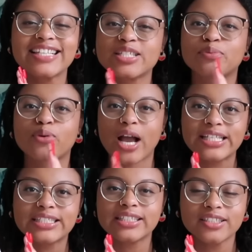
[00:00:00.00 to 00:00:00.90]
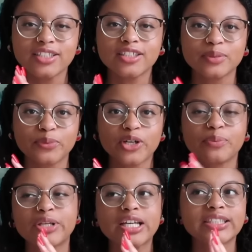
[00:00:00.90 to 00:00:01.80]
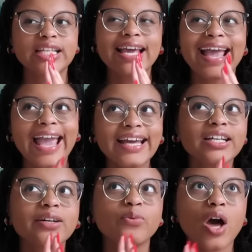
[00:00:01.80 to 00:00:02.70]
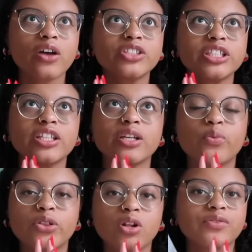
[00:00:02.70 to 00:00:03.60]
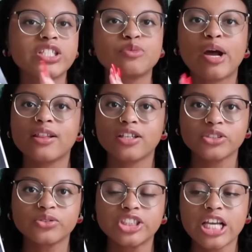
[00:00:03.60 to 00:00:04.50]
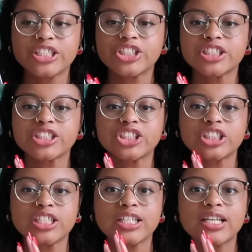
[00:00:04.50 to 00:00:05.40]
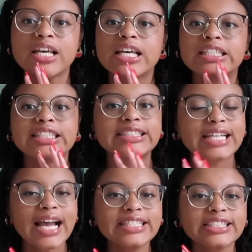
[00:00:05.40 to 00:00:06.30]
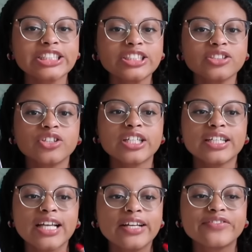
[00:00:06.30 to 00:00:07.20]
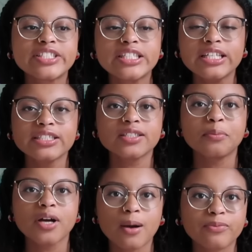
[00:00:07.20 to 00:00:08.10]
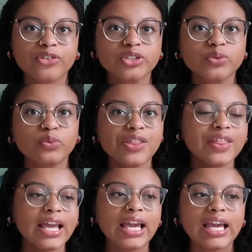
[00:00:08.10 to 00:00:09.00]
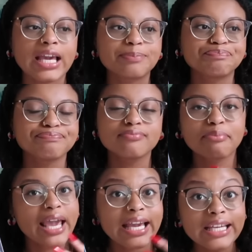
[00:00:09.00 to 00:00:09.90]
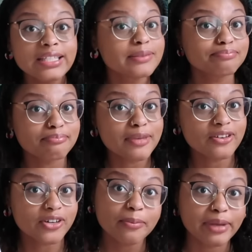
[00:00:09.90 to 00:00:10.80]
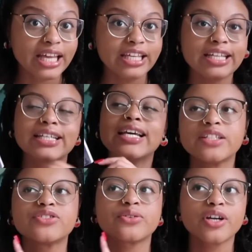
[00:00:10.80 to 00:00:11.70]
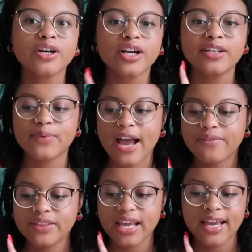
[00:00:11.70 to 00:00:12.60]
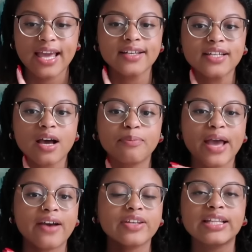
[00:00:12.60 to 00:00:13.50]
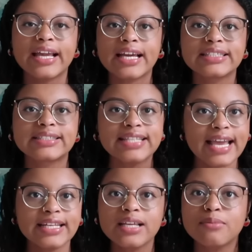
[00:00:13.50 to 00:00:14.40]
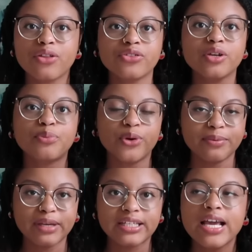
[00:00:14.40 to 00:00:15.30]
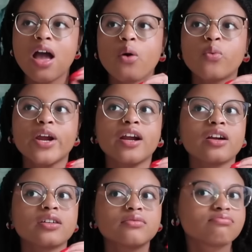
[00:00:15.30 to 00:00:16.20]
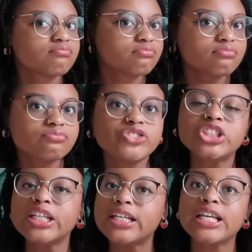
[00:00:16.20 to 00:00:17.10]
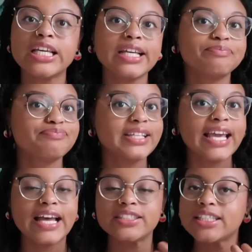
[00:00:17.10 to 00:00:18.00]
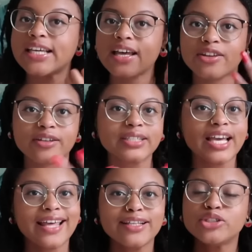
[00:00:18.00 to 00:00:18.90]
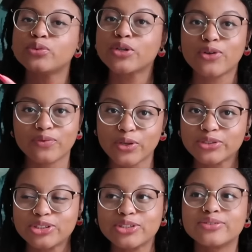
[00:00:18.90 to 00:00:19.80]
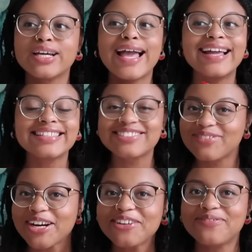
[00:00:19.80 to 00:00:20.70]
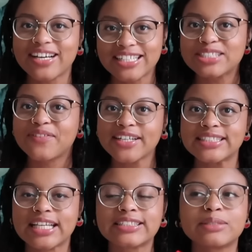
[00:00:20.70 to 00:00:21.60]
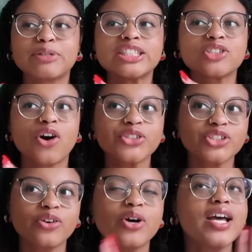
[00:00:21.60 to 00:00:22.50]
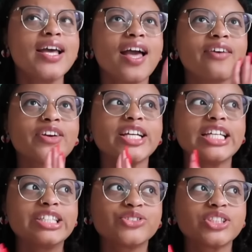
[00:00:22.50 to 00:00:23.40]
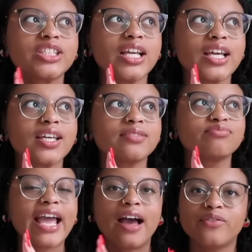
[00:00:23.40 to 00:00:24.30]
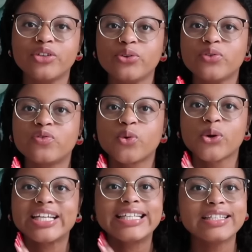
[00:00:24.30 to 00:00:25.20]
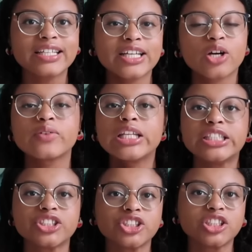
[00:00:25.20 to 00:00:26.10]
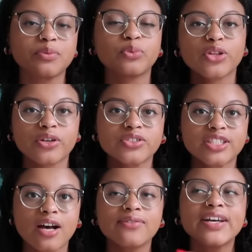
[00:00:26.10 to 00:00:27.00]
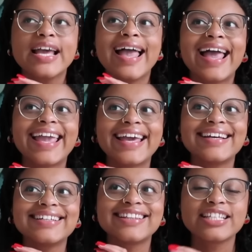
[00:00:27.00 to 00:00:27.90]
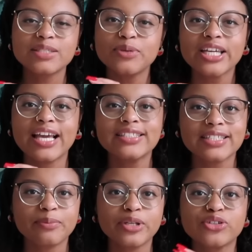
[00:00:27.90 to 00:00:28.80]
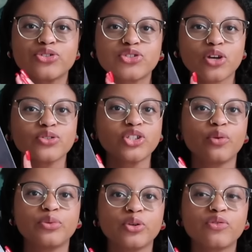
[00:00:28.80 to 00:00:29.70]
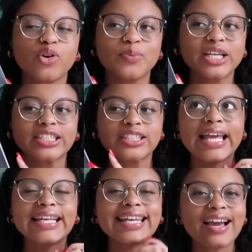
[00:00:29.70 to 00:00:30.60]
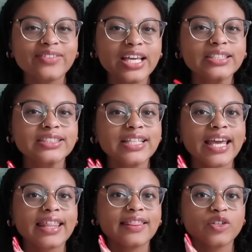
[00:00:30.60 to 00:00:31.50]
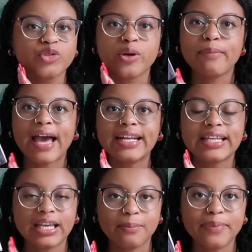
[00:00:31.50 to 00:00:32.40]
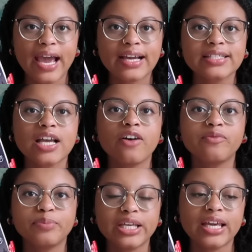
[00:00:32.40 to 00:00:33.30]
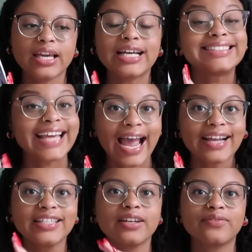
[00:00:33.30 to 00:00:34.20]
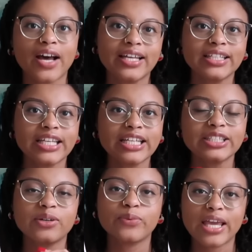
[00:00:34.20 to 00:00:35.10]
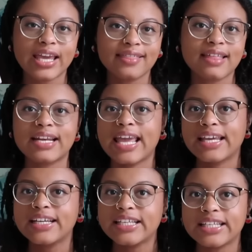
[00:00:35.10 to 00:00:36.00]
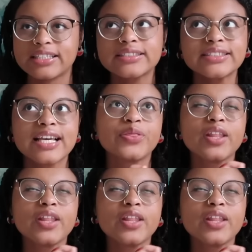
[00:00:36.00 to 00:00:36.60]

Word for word: a surprisingly good book because Hannah, while dealing with all of these biological changes, she decides that she's going to kind of seek some comfort with a paid male companion. And so her and Raph, they end up having like a standing monthly appointment where she and he get together and they do what grown folks do and it's very fun and it's very sexy but it's also a very interesting avenue for healing her relationship with herself and this book ended up being so so beautiful because it navigates like the traumatic impacts of being attacked and violated the way that Hannah is